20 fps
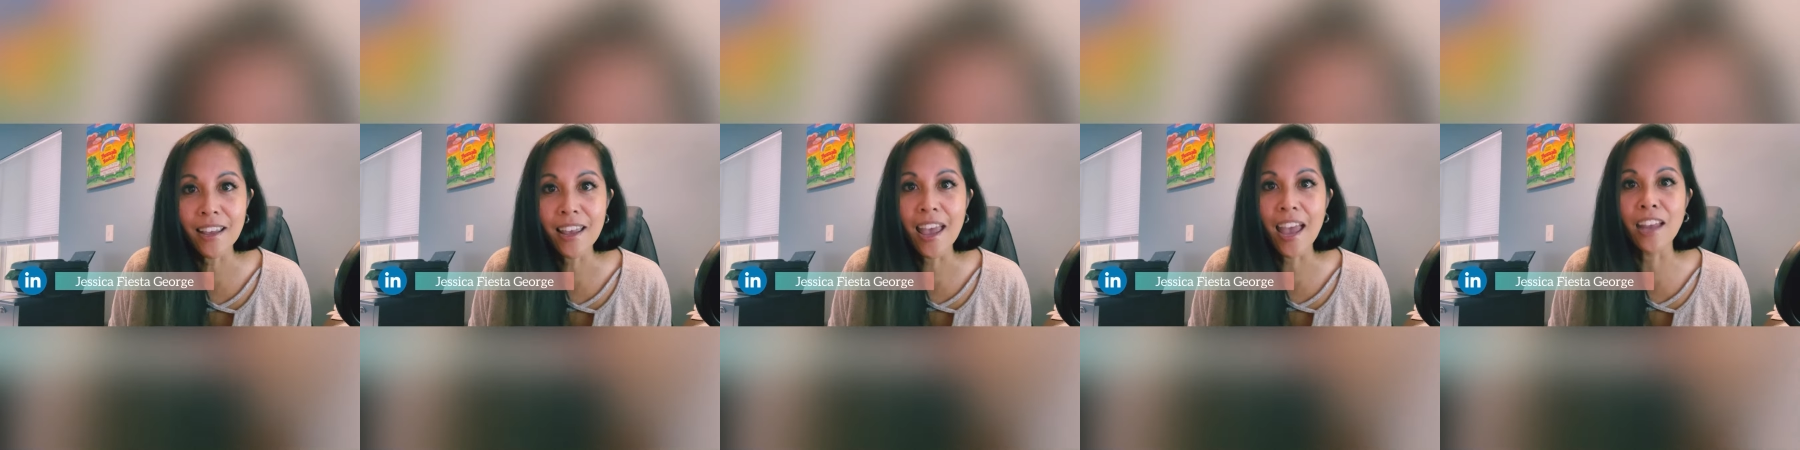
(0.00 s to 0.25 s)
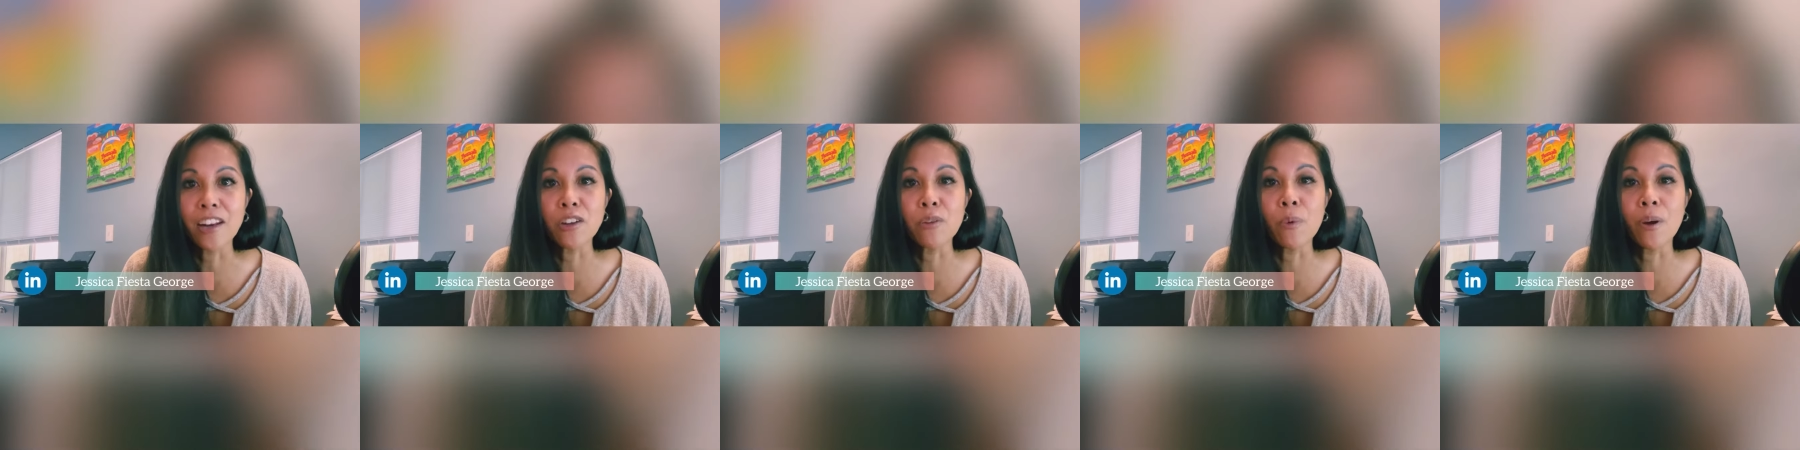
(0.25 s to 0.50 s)

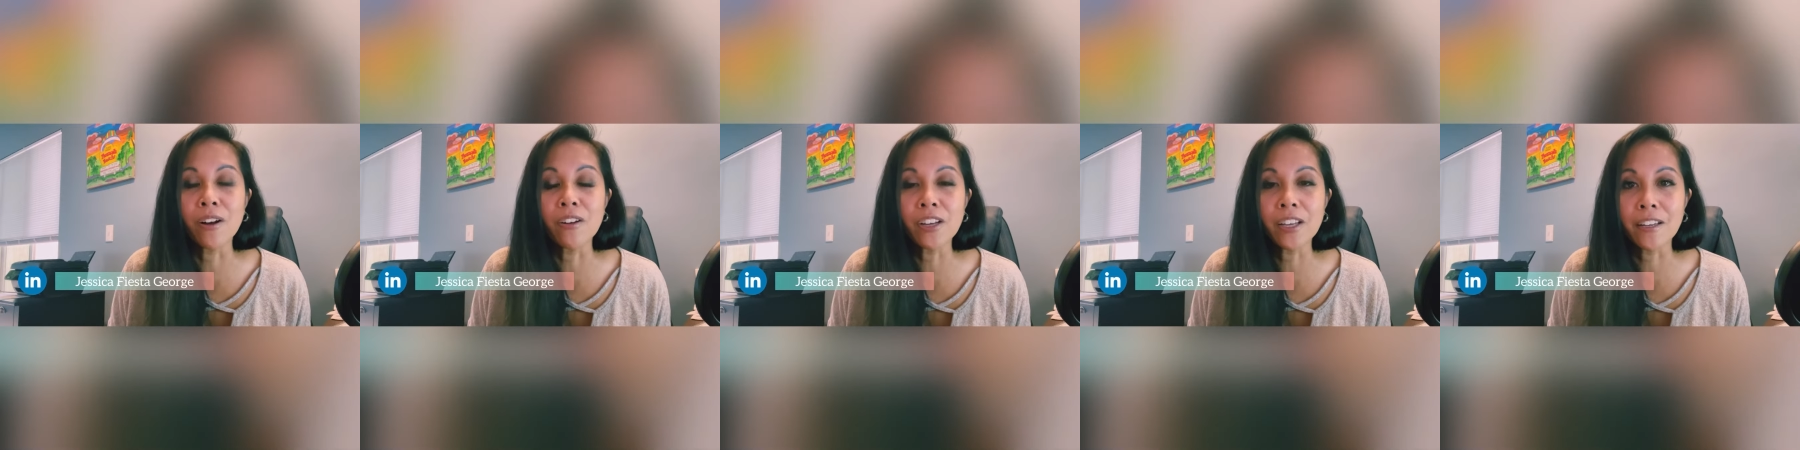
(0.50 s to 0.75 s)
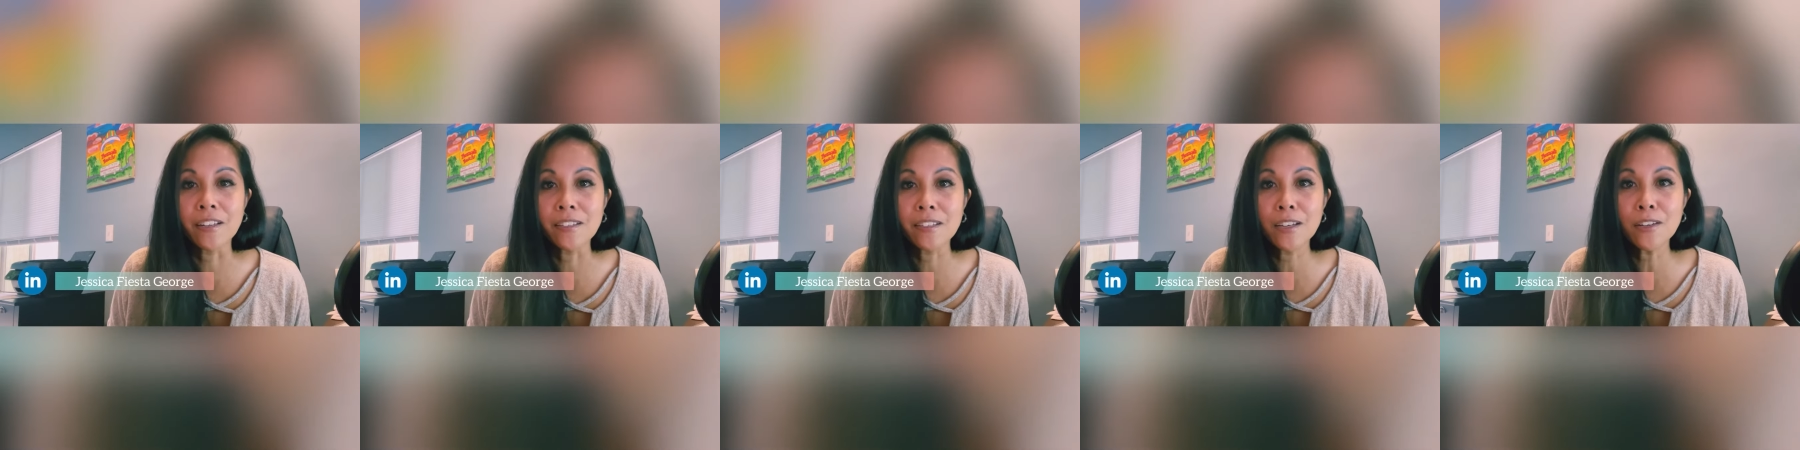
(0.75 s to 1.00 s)
and you want to
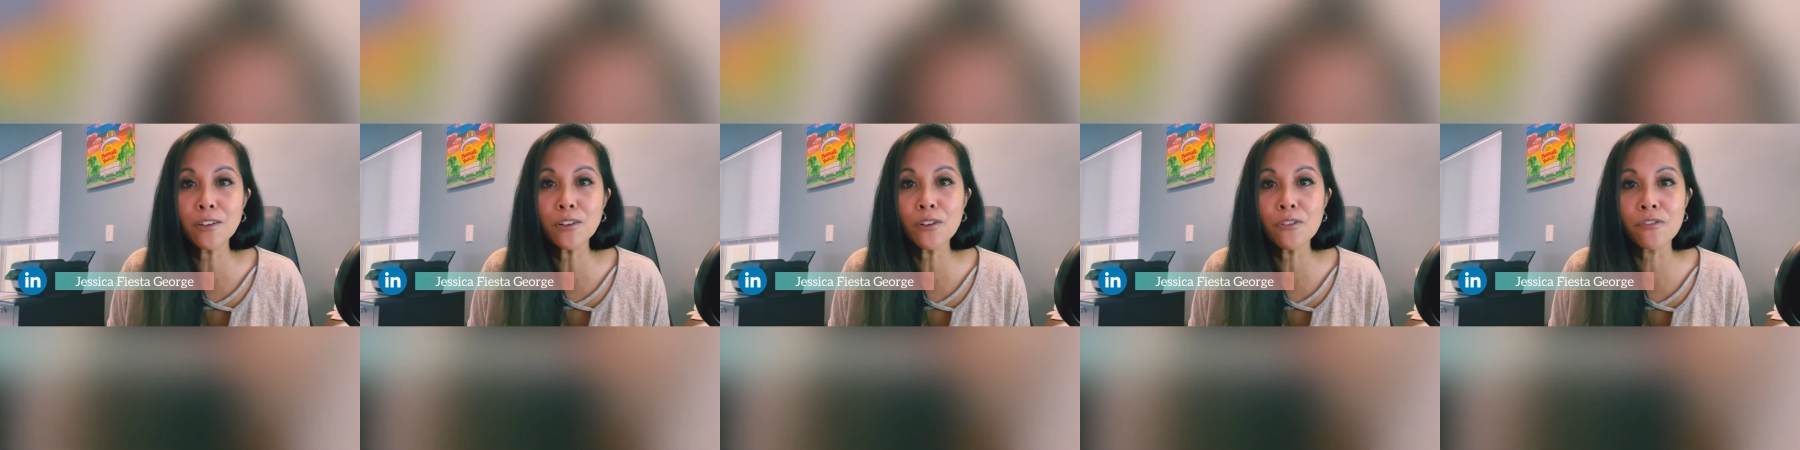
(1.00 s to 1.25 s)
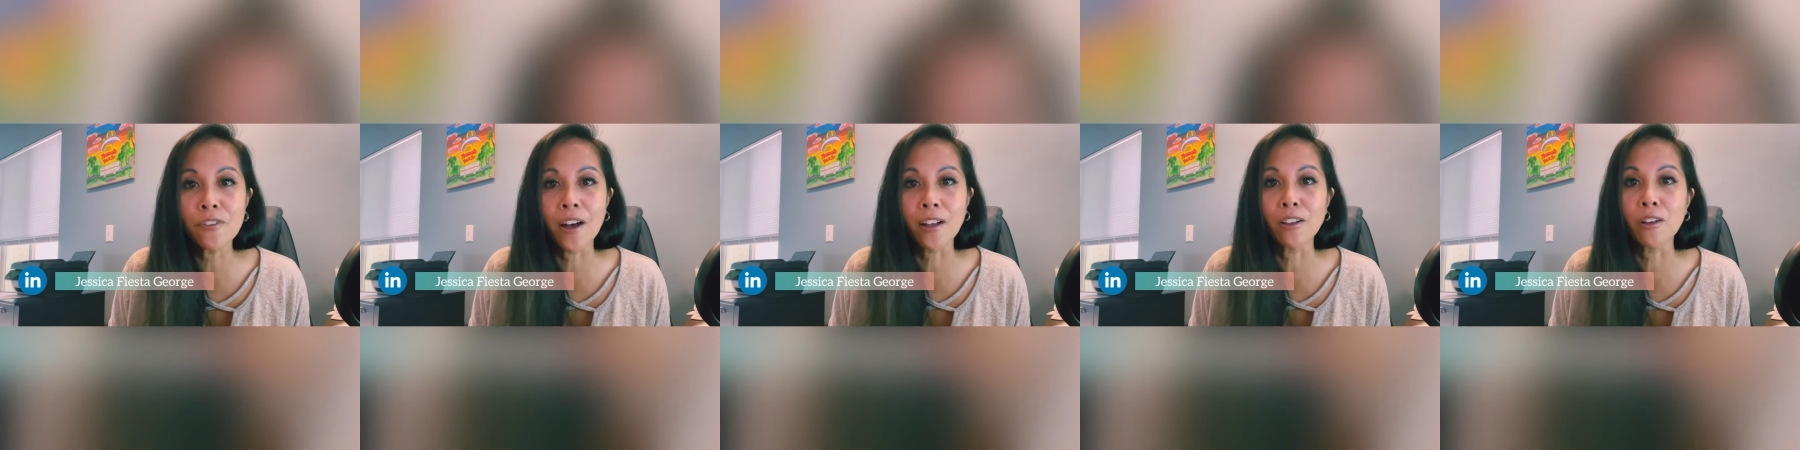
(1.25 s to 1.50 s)
continue to
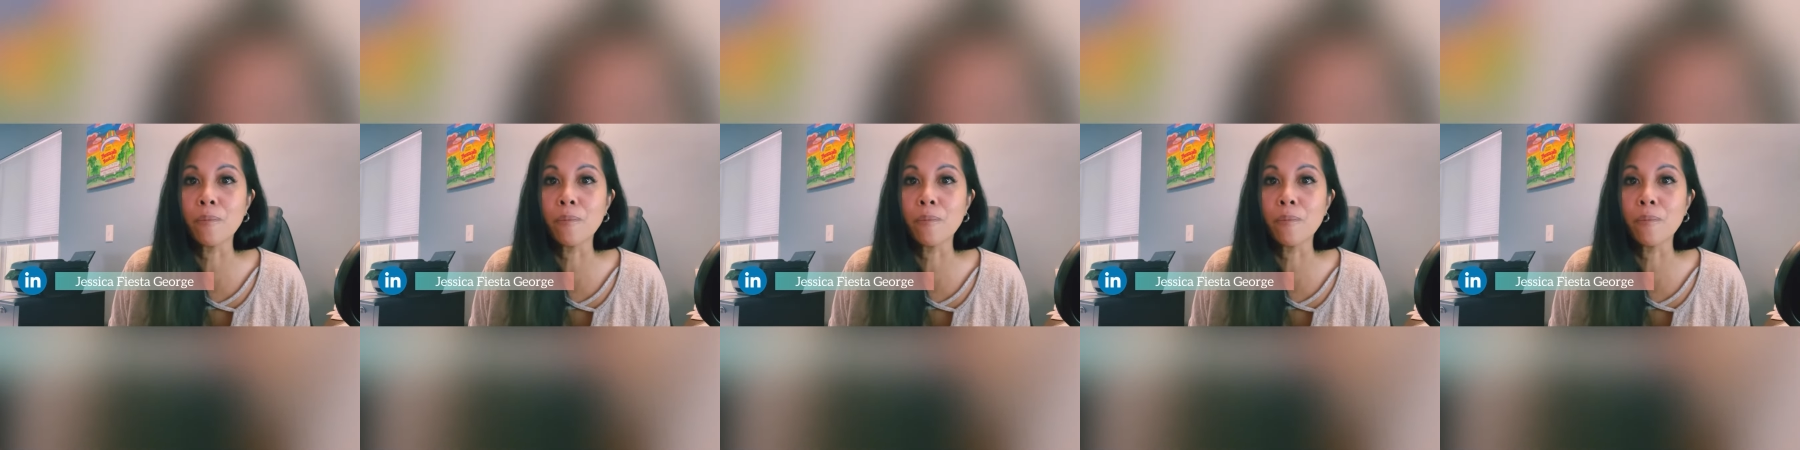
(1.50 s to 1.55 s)
follow